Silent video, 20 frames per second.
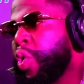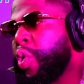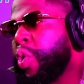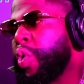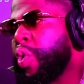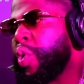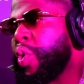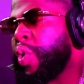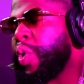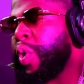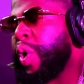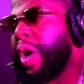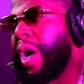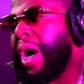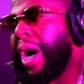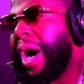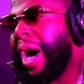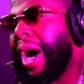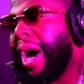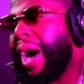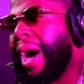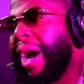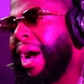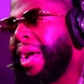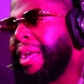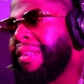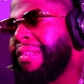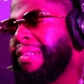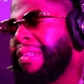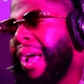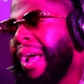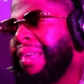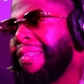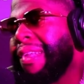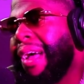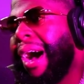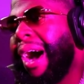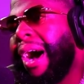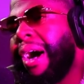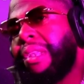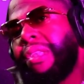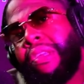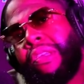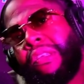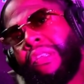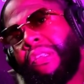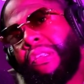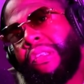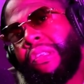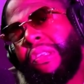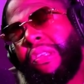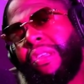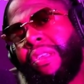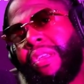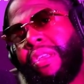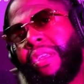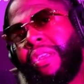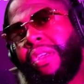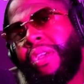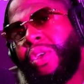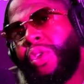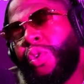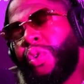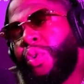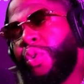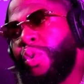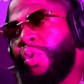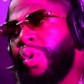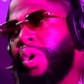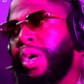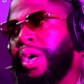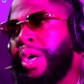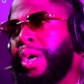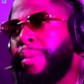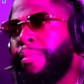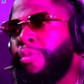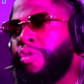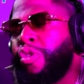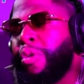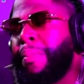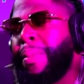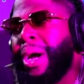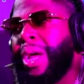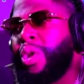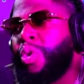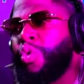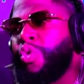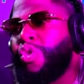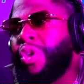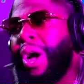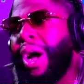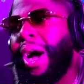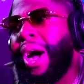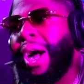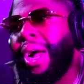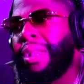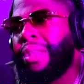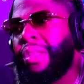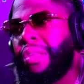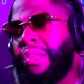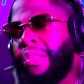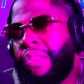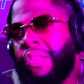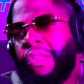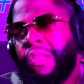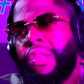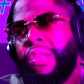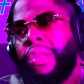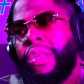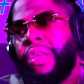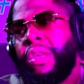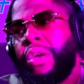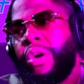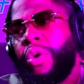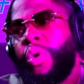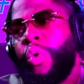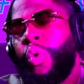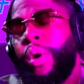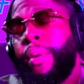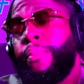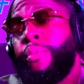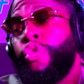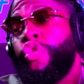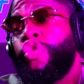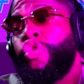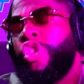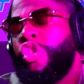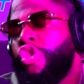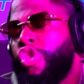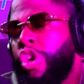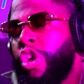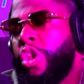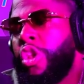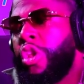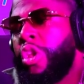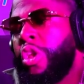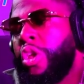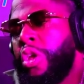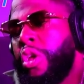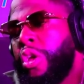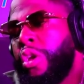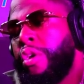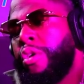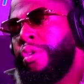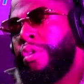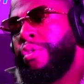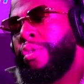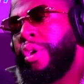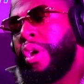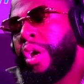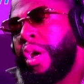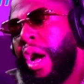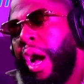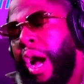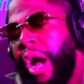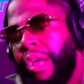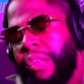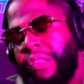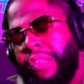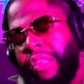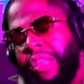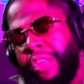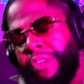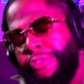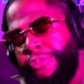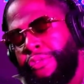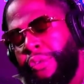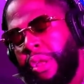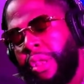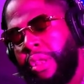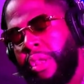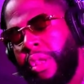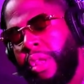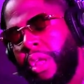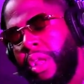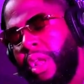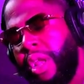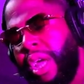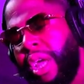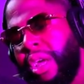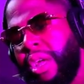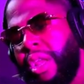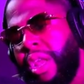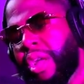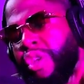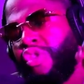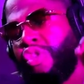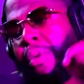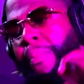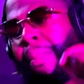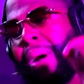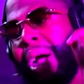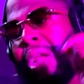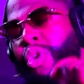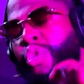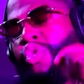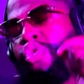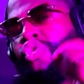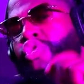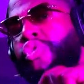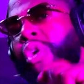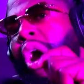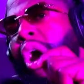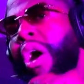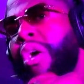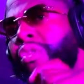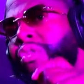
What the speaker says: You know, I as an artist, you know, somebody who's an artist or a musician has different like somebody who